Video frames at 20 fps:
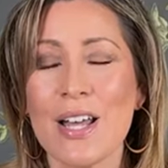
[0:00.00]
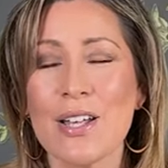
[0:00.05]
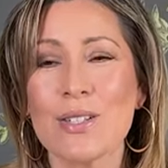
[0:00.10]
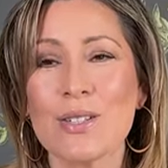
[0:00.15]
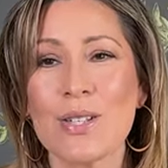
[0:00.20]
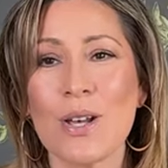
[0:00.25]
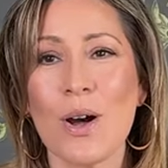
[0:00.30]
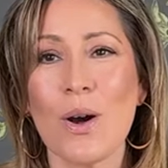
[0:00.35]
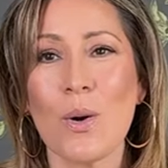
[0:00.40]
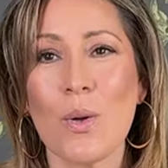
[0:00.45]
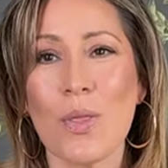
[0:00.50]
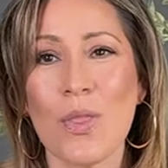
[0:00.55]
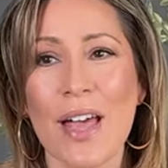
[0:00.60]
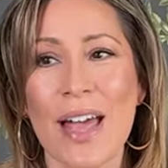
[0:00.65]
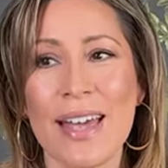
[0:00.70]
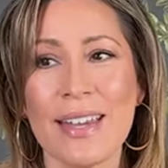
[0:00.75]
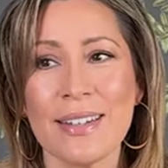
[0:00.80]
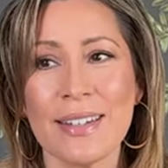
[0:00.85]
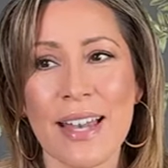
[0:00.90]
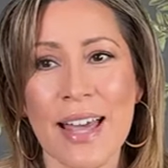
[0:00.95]
So
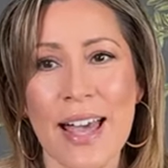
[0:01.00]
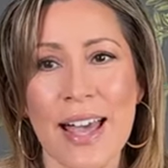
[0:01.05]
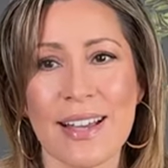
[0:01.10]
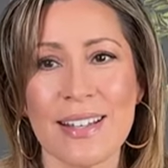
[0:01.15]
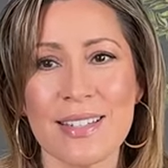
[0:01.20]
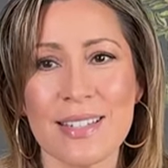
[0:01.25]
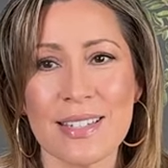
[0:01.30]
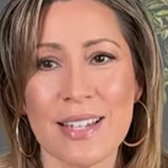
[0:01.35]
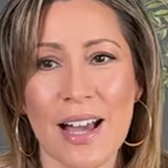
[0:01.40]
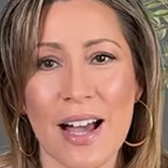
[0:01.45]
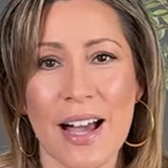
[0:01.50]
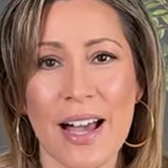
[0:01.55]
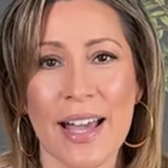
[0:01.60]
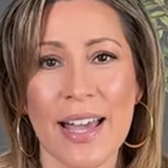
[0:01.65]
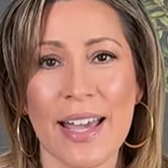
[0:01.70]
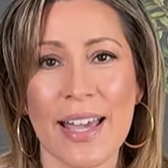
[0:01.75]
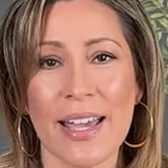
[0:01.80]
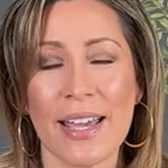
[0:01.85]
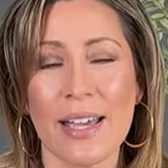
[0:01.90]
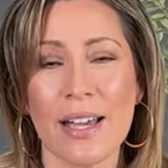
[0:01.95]
then next
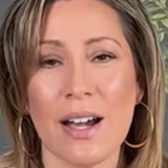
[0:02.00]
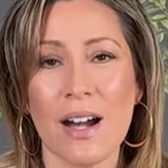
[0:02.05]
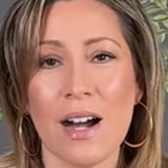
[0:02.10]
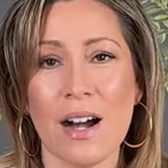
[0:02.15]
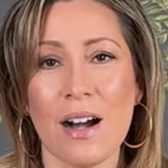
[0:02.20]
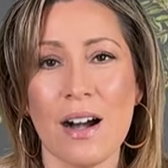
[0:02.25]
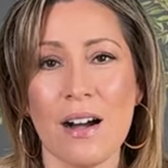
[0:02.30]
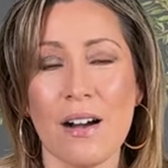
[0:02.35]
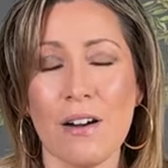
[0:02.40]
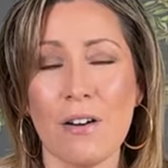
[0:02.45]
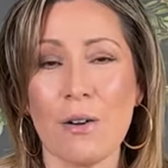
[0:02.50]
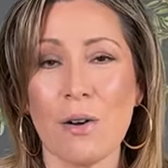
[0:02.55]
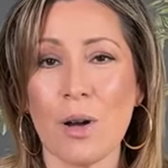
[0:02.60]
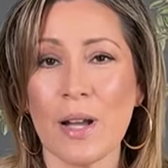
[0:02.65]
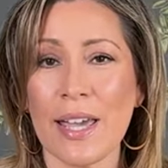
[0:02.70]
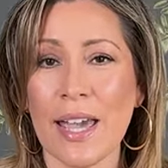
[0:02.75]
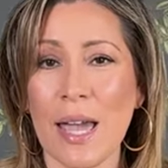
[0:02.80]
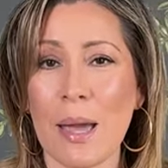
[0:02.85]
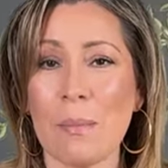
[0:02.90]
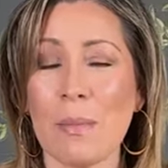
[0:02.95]
I
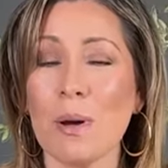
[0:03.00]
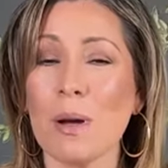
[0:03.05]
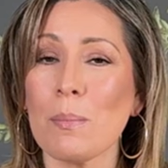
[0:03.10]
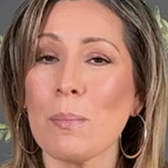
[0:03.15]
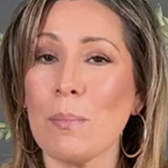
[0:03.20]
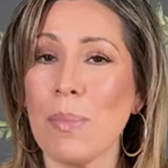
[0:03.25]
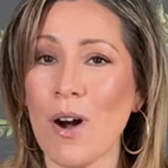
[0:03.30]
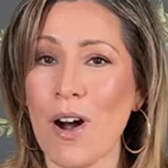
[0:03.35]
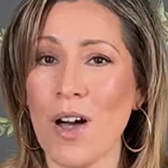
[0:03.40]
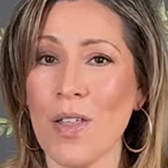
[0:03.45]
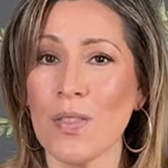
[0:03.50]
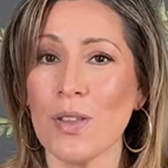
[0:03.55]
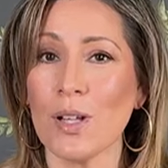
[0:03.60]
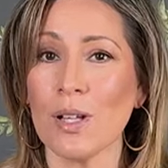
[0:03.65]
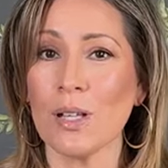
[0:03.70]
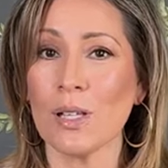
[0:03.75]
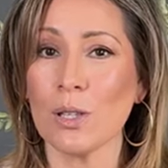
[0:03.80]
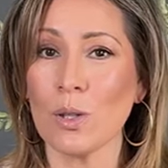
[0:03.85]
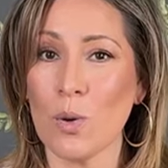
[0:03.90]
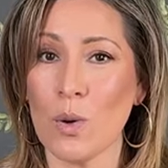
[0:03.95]
came upon
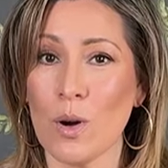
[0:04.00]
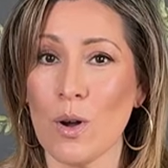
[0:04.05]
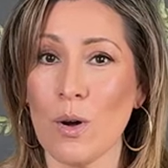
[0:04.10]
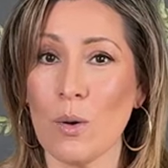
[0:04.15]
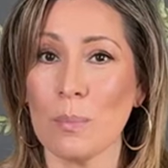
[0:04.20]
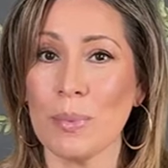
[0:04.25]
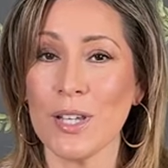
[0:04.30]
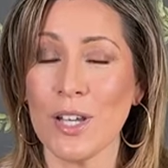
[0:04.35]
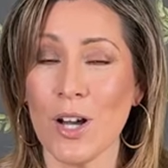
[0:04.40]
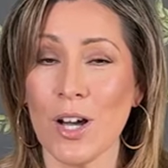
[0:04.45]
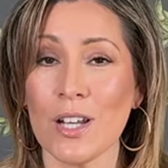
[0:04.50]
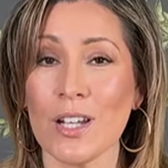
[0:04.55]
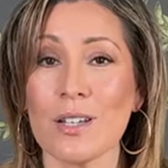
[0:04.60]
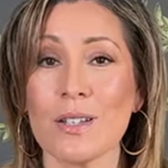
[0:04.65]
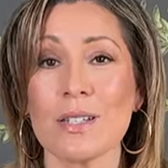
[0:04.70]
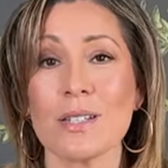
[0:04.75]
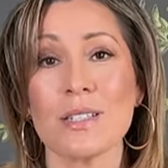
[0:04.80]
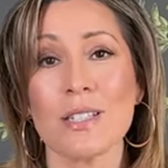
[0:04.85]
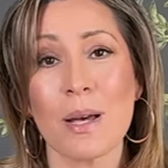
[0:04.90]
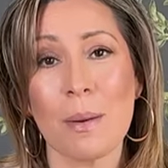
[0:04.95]
the Loro
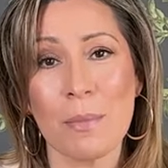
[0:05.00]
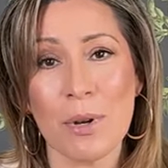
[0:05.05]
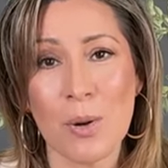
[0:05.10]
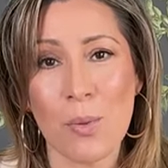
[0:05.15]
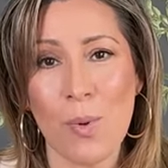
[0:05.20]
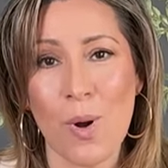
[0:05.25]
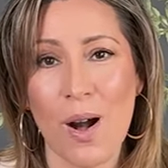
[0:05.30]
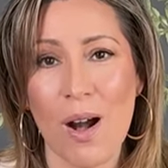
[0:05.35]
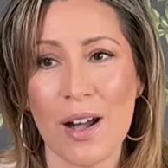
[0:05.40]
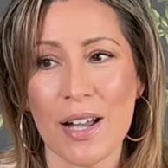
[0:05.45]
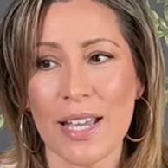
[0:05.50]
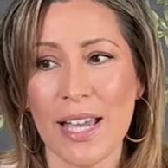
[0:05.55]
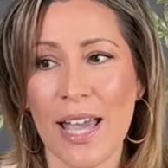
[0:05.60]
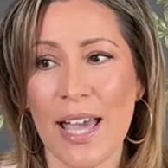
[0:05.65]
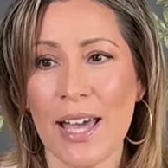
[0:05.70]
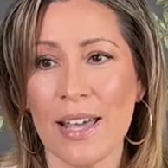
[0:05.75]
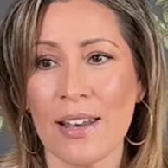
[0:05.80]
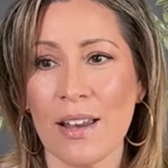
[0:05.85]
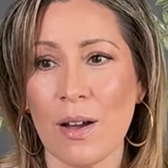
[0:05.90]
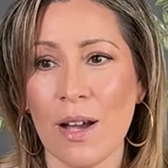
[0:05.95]
Piana Summer Walk,
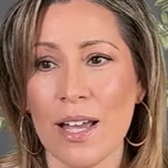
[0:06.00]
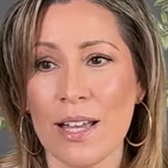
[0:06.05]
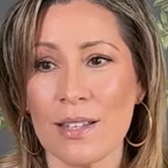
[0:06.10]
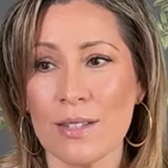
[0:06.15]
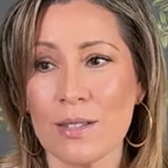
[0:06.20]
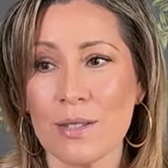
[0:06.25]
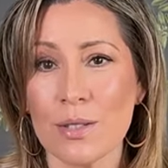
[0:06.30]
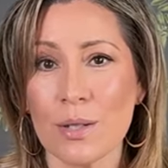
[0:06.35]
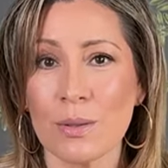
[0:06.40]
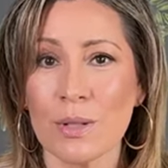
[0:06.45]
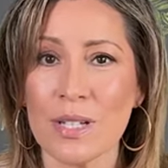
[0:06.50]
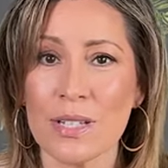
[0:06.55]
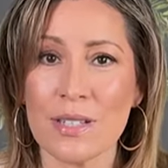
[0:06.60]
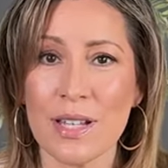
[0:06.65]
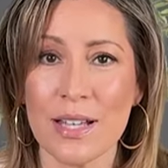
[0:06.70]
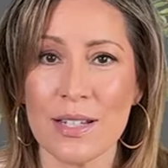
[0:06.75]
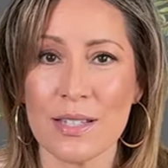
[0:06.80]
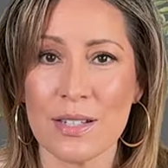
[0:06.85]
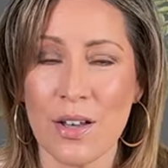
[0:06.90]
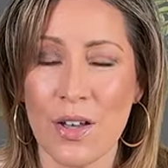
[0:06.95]
and as soon as
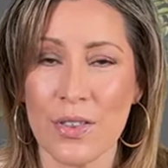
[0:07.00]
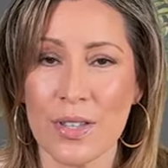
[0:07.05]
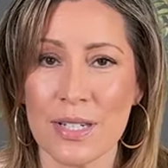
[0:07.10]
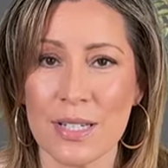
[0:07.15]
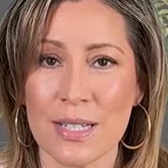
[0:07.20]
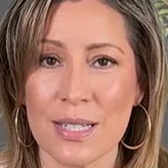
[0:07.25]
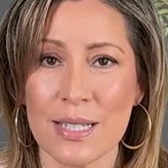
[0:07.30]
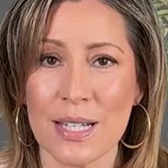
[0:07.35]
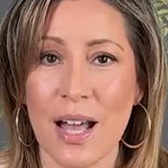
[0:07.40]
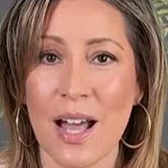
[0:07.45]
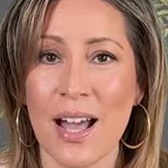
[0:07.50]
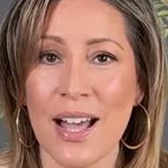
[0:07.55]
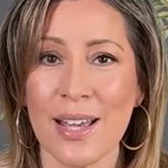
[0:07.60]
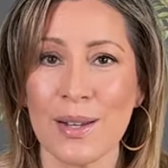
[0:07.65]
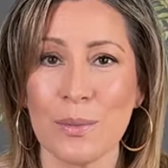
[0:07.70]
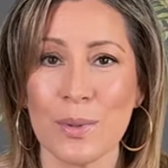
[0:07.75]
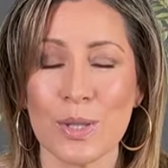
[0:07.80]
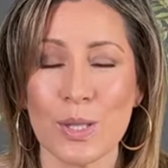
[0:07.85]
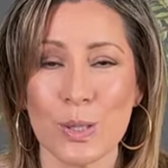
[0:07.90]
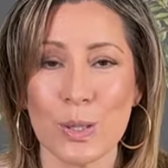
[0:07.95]
I saw the
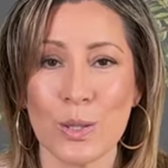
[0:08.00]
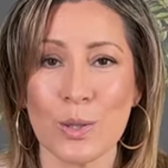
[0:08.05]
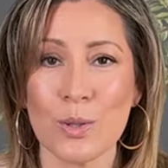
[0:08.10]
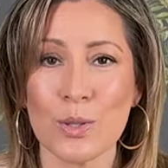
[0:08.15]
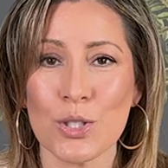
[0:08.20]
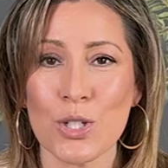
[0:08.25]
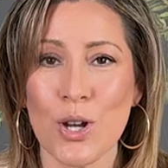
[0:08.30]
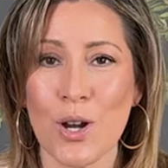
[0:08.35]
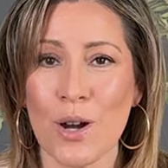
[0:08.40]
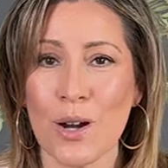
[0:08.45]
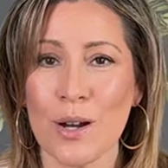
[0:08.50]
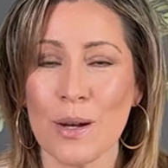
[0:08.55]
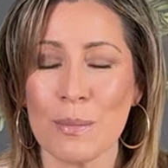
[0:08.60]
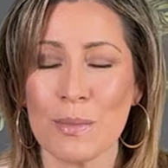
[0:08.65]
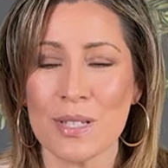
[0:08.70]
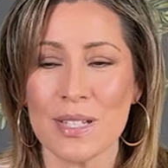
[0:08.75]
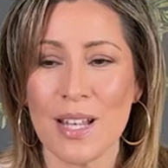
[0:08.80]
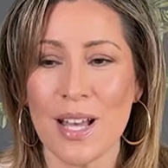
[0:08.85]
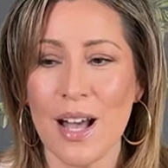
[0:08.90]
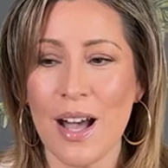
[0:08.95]
design with the little
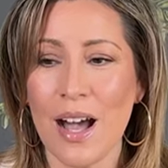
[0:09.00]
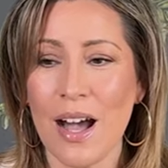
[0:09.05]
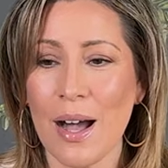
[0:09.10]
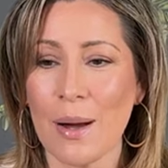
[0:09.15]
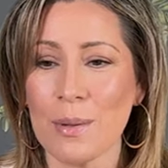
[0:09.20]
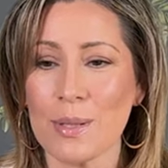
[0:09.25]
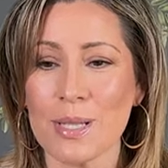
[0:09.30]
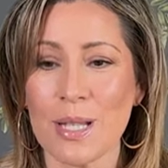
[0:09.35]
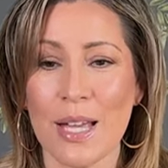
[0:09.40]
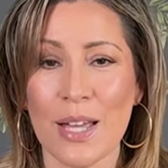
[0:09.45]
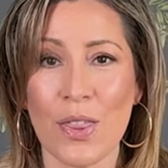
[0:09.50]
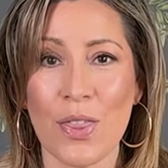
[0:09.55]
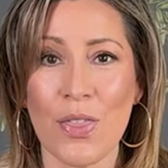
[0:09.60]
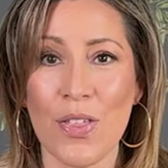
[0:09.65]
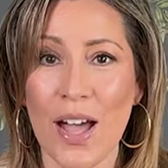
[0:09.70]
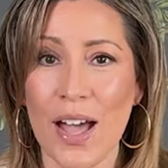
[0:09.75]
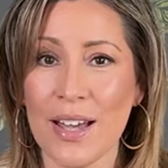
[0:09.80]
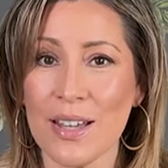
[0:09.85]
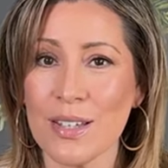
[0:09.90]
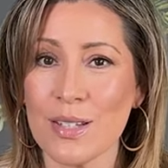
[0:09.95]
charms, I was like,
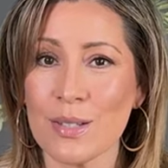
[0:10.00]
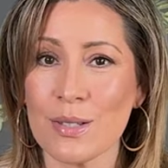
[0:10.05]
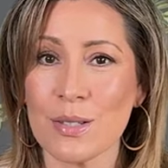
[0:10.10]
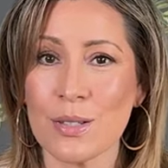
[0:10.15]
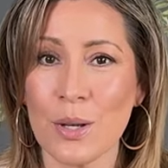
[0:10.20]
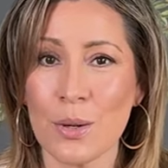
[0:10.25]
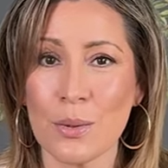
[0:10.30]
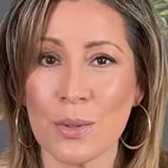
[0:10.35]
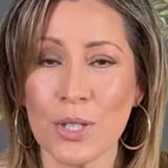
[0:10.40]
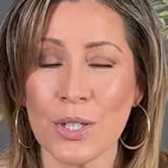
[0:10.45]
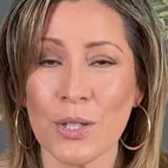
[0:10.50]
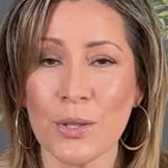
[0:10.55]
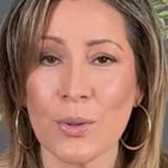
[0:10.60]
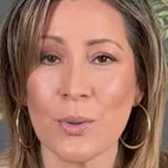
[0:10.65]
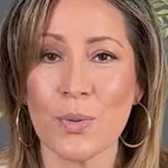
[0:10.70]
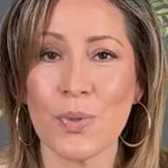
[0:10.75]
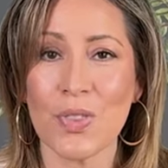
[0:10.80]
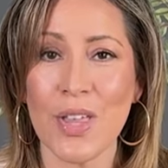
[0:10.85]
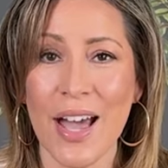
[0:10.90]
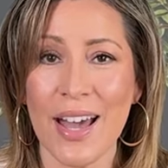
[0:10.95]
that is so
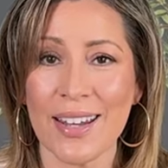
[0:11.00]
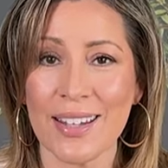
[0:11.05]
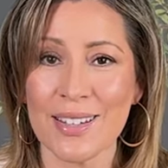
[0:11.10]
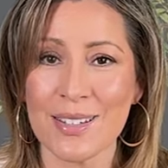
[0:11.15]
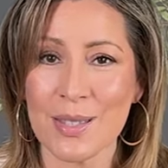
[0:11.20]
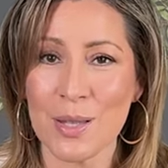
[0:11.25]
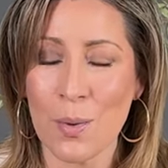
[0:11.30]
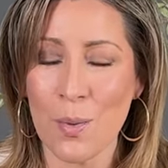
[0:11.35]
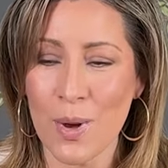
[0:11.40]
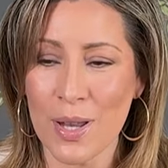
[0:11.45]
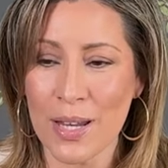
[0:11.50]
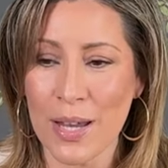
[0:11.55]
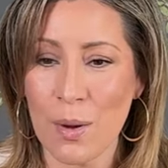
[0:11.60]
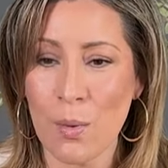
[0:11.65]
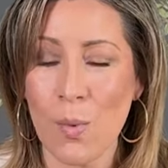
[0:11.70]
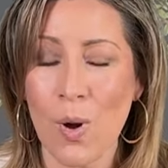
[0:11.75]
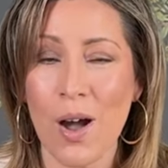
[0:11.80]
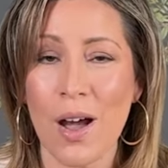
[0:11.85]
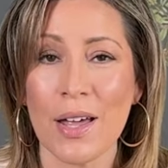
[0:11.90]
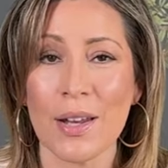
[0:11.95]
cute, that is the one I
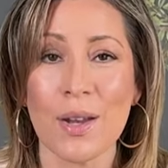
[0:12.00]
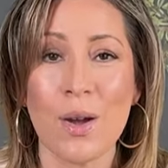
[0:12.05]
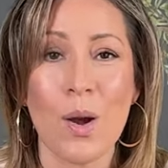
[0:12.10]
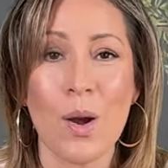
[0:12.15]
want,